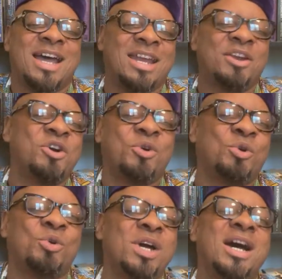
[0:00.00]
I
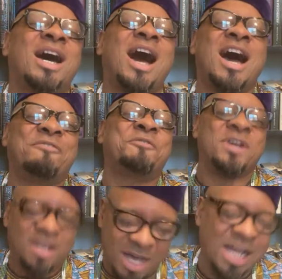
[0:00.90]
know I
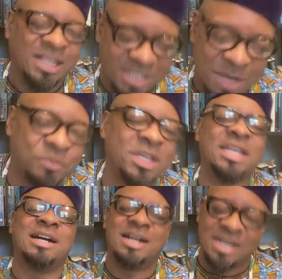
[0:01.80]
forgot
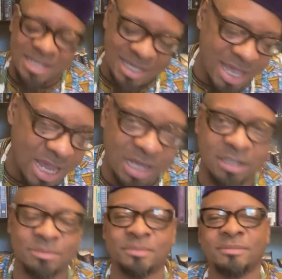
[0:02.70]
something
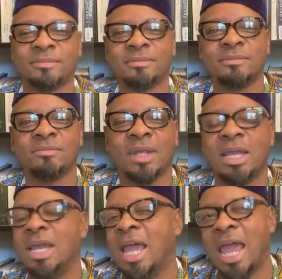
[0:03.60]
again.
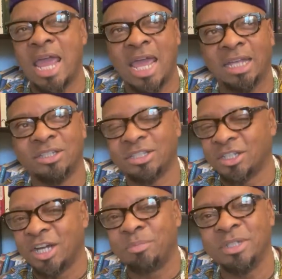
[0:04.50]
And just a
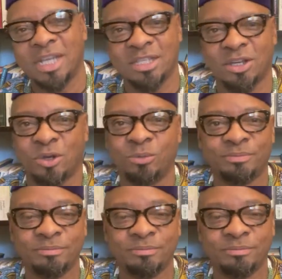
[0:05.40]
couple of days ago,